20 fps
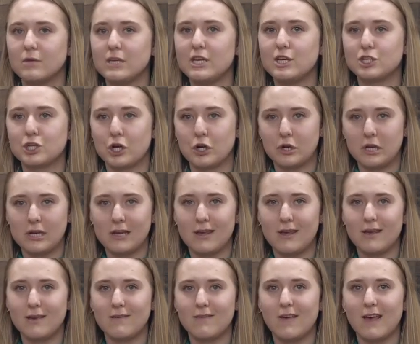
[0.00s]

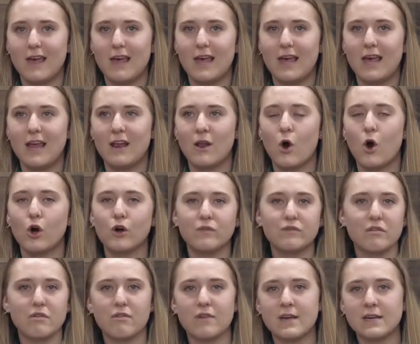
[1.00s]
eternity and all of
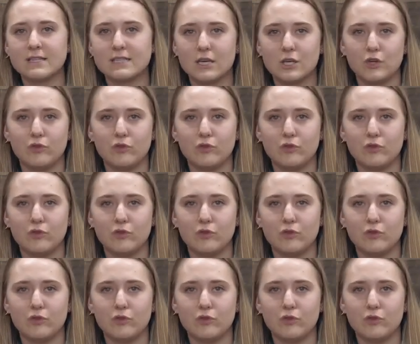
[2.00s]
the things that